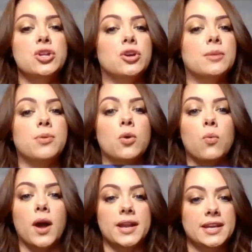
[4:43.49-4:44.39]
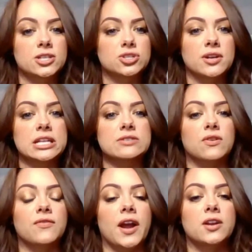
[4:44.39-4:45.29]
You could put white heat
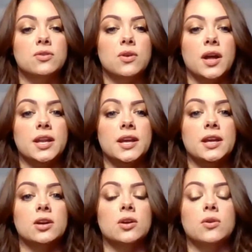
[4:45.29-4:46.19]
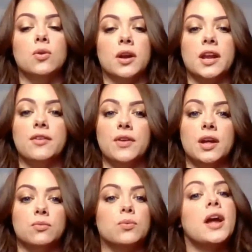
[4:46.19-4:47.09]
transfer vinyl on here or
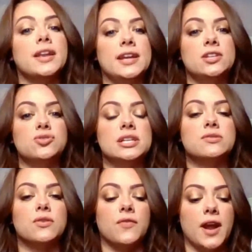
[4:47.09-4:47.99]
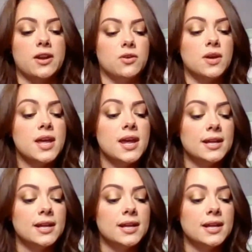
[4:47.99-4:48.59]
even red heat transfer vinyl